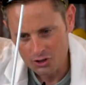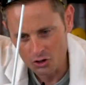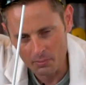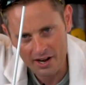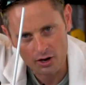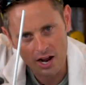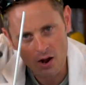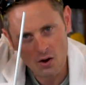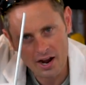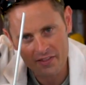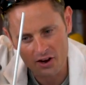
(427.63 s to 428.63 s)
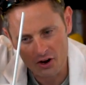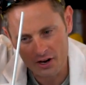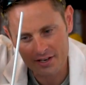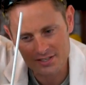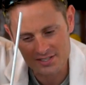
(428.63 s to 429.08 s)
No matter how high that
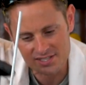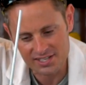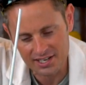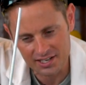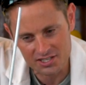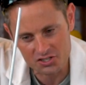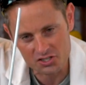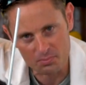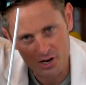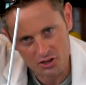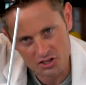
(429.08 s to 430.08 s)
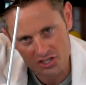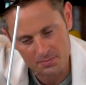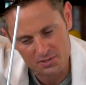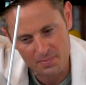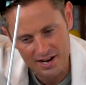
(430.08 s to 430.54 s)
arc is, the second I touch the bottle, it
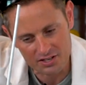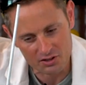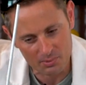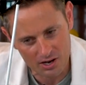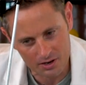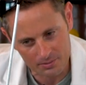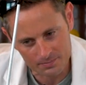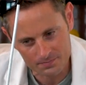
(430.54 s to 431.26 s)
jumps back to the bottom.